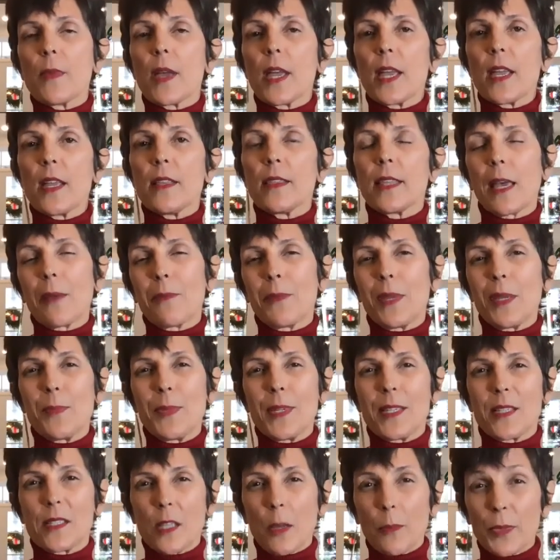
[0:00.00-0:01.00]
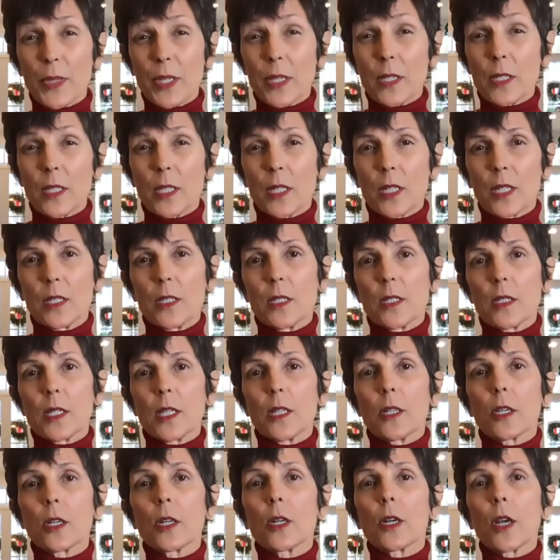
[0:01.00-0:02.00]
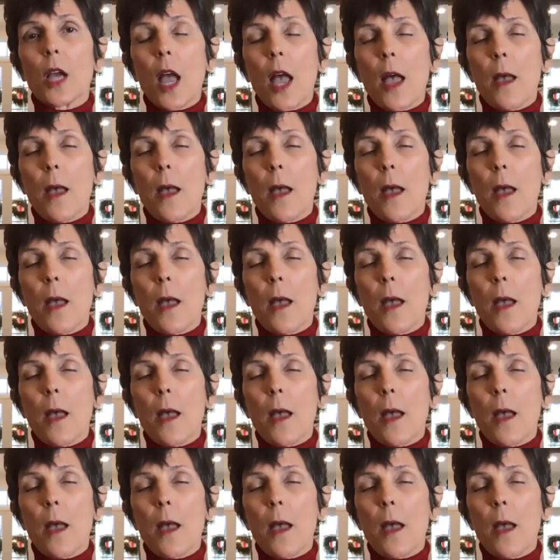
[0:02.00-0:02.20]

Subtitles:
and that may be something to consider